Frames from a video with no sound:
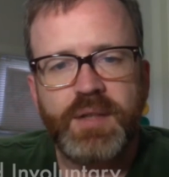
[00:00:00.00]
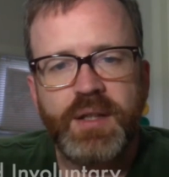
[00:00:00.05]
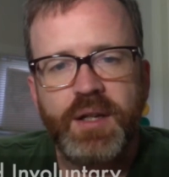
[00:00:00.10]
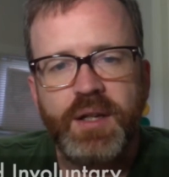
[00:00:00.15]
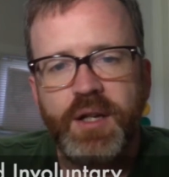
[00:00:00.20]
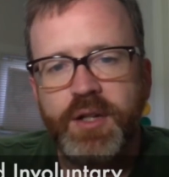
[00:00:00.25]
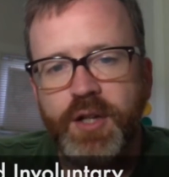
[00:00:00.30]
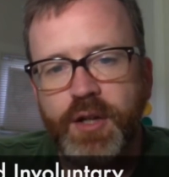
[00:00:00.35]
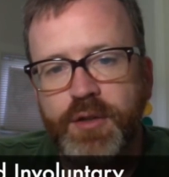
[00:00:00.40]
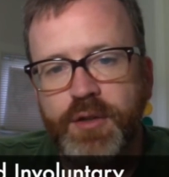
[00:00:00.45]

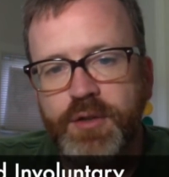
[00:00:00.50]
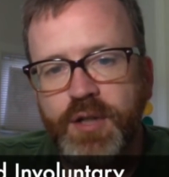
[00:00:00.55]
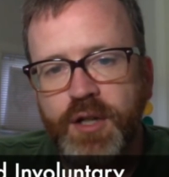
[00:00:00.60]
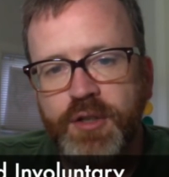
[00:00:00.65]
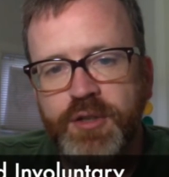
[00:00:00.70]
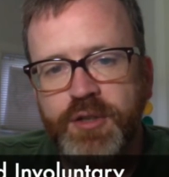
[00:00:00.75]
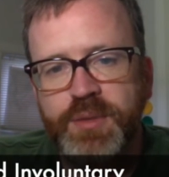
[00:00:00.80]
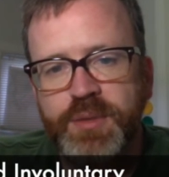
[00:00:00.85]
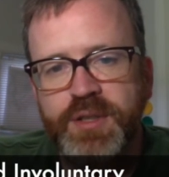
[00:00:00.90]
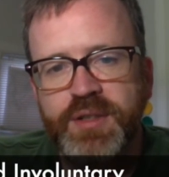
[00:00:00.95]
Another
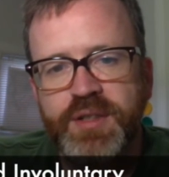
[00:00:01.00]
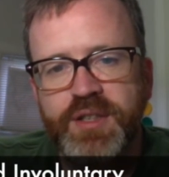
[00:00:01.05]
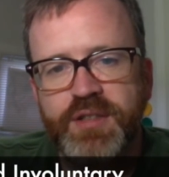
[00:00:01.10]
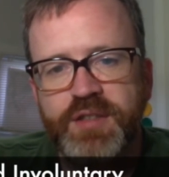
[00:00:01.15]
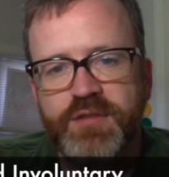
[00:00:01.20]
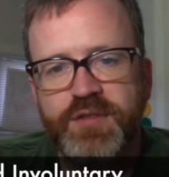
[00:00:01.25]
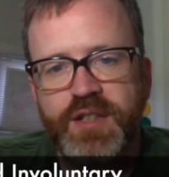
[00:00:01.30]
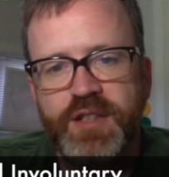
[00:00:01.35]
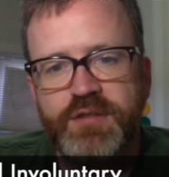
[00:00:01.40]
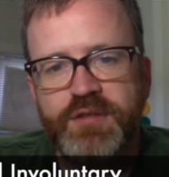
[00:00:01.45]
argument
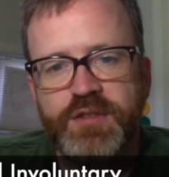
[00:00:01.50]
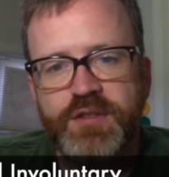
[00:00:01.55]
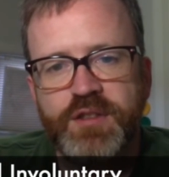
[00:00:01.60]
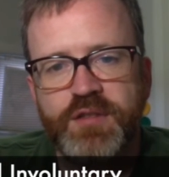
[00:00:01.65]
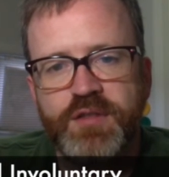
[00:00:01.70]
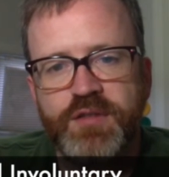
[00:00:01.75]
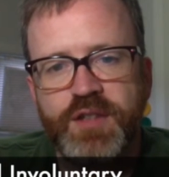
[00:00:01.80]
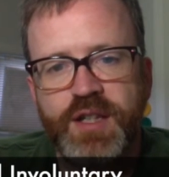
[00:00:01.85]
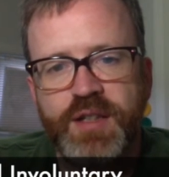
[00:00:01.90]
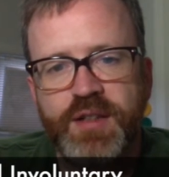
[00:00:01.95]
in favor
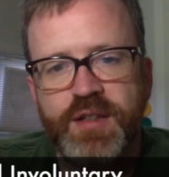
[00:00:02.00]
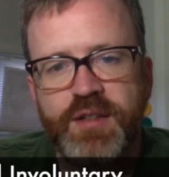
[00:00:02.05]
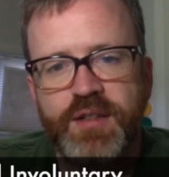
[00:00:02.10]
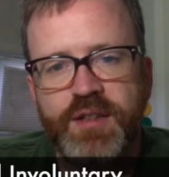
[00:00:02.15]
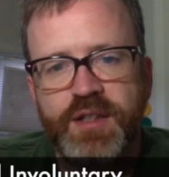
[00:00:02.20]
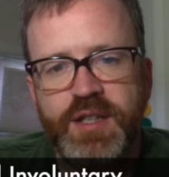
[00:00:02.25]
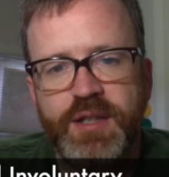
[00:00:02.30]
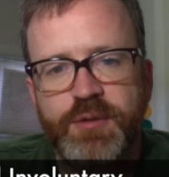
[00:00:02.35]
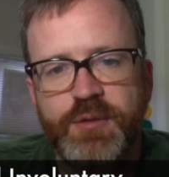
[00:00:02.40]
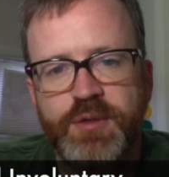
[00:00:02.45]
of
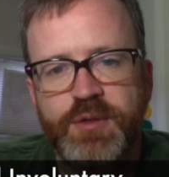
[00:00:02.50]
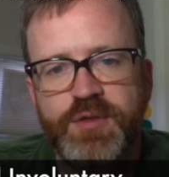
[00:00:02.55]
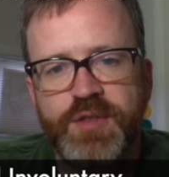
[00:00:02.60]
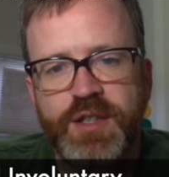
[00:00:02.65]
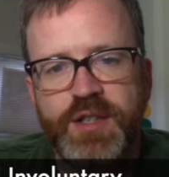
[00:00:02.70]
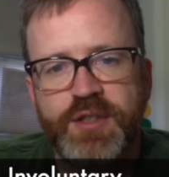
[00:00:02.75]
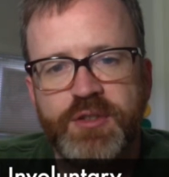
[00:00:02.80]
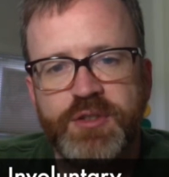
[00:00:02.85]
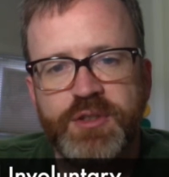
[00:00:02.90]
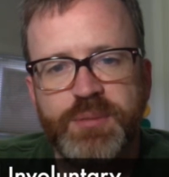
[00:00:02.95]
the language
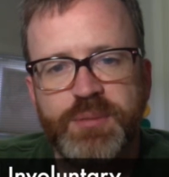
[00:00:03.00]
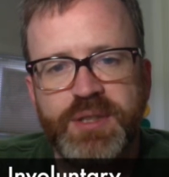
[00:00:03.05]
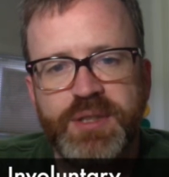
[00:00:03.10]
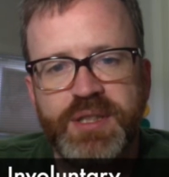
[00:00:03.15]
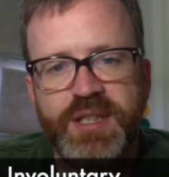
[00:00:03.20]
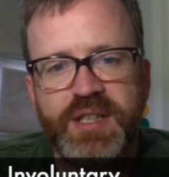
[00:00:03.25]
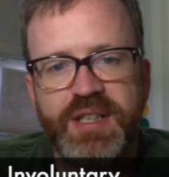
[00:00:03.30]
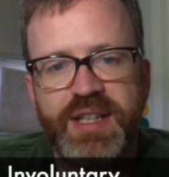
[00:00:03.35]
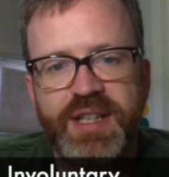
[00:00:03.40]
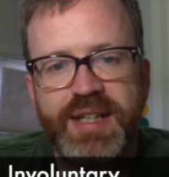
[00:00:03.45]
faculty
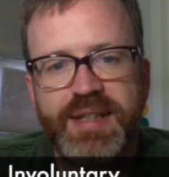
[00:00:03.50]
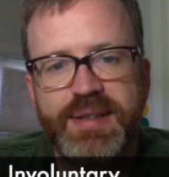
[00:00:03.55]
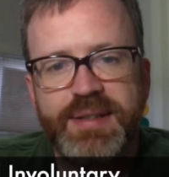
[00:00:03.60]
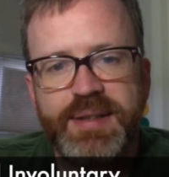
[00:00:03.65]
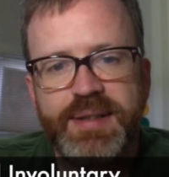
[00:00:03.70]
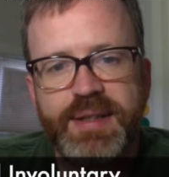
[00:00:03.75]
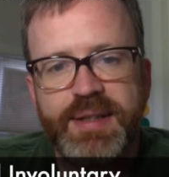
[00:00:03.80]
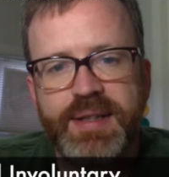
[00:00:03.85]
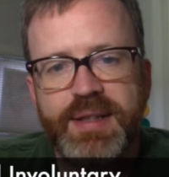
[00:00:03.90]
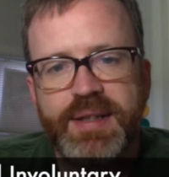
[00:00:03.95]
being innate
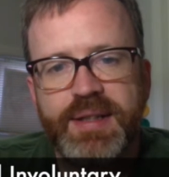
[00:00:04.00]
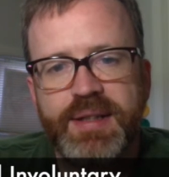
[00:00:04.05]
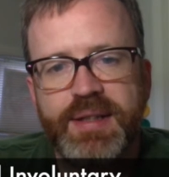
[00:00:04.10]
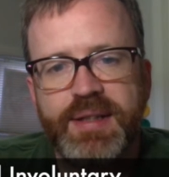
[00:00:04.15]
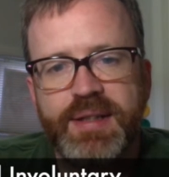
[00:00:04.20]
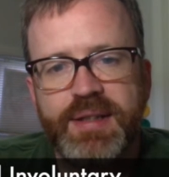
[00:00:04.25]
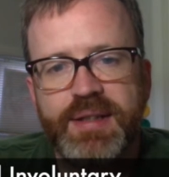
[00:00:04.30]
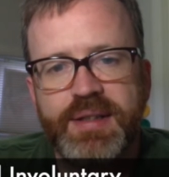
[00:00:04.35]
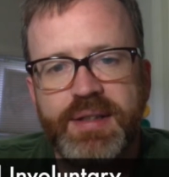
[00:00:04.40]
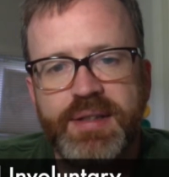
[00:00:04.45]

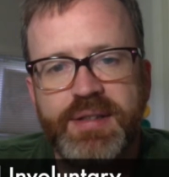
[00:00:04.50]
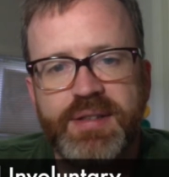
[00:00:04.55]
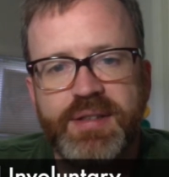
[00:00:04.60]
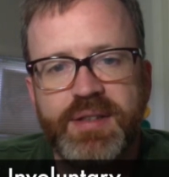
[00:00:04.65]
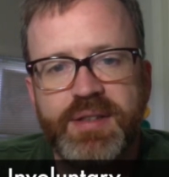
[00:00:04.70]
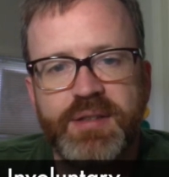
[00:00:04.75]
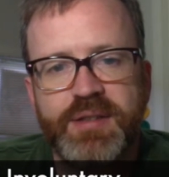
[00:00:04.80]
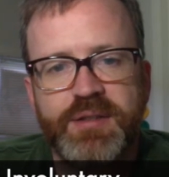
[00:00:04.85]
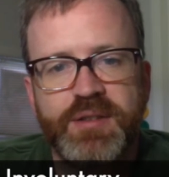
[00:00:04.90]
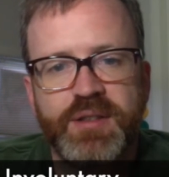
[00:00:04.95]
is
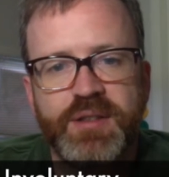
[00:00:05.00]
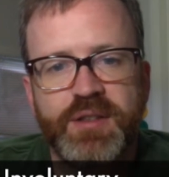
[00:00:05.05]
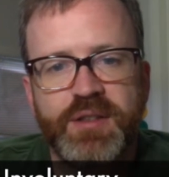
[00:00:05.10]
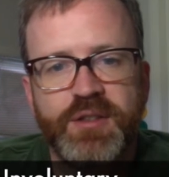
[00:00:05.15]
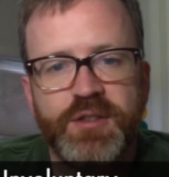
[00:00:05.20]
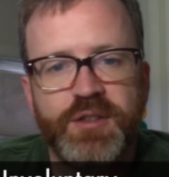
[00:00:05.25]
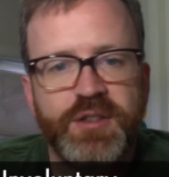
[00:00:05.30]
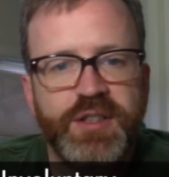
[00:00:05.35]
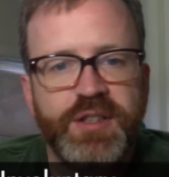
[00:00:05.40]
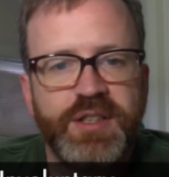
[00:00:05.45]
that
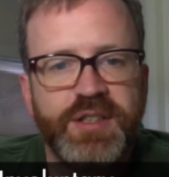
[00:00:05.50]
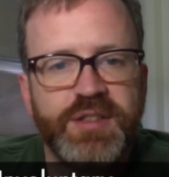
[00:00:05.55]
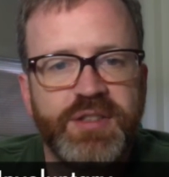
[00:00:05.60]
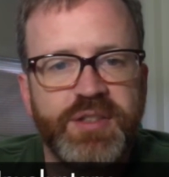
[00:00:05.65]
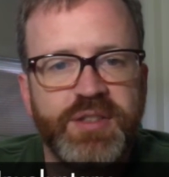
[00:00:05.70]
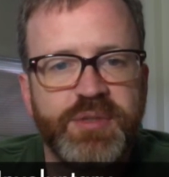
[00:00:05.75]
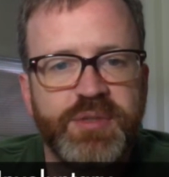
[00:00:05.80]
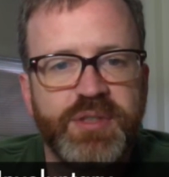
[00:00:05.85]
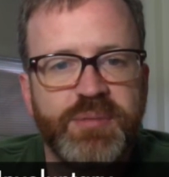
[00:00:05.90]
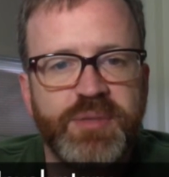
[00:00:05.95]
learning
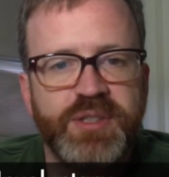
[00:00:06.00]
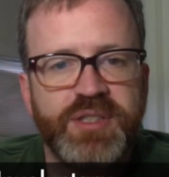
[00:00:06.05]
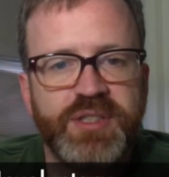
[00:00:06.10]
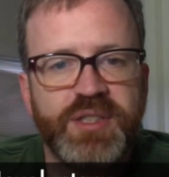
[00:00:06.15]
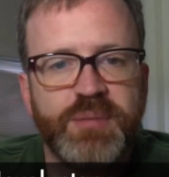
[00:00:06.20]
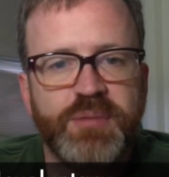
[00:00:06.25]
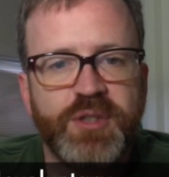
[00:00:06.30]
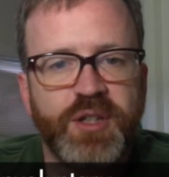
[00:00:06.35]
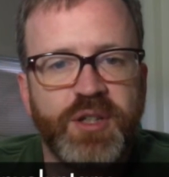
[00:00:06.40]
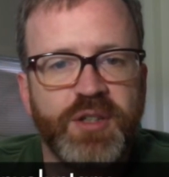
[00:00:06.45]
seems to be
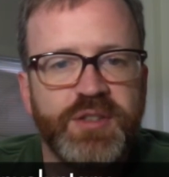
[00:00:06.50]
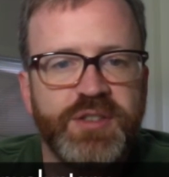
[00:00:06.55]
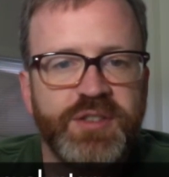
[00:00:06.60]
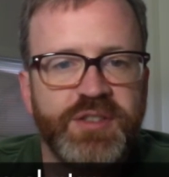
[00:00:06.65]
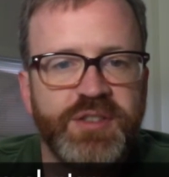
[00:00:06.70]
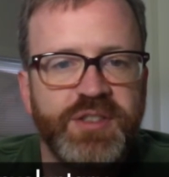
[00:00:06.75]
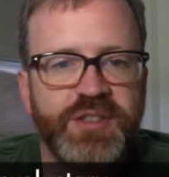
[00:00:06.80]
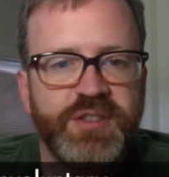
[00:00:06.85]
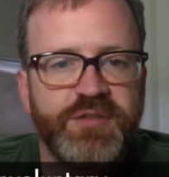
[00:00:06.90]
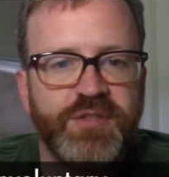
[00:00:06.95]

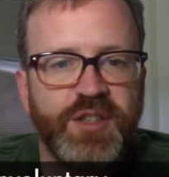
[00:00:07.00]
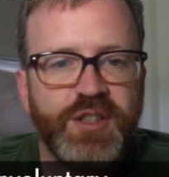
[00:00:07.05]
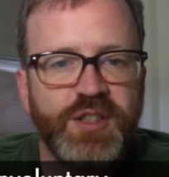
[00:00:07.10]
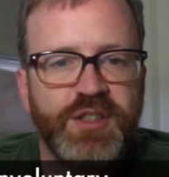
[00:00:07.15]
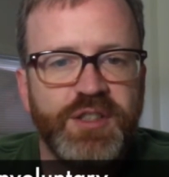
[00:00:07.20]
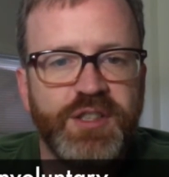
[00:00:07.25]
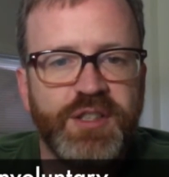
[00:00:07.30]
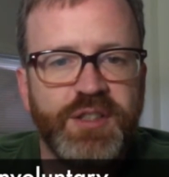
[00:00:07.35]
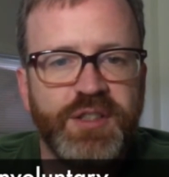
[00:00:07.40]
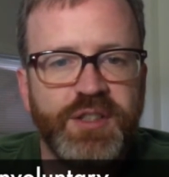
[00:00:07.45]
subconscious and
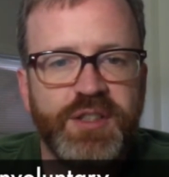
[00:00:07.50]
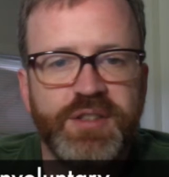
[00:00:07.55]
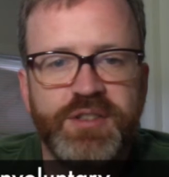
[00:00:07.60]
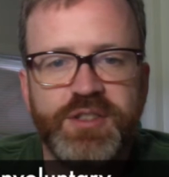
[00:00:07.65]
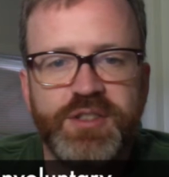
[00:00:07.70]
involuntary.